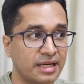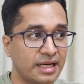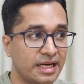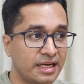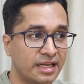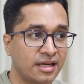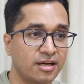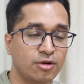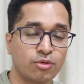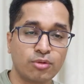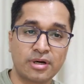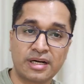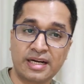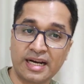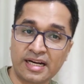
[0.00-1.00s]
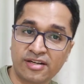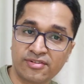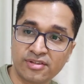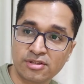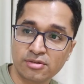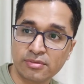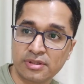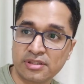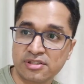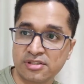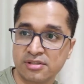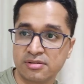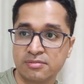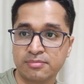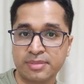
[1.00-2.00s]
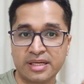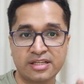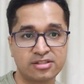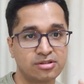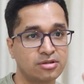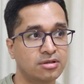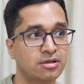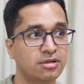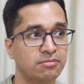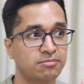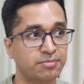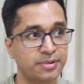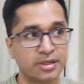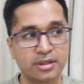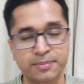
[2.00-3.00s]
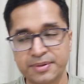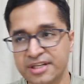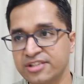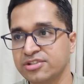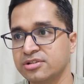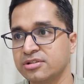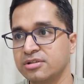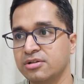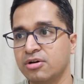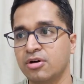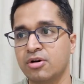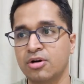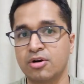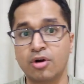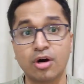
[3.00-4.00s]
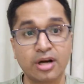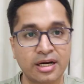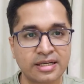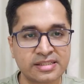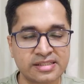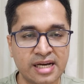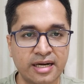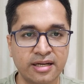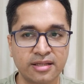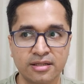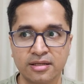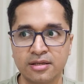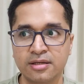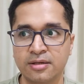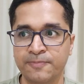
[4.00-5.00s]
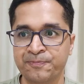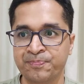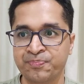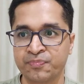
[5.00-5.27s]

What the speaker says: getting into a debt situation based on peer pressure or not understanding the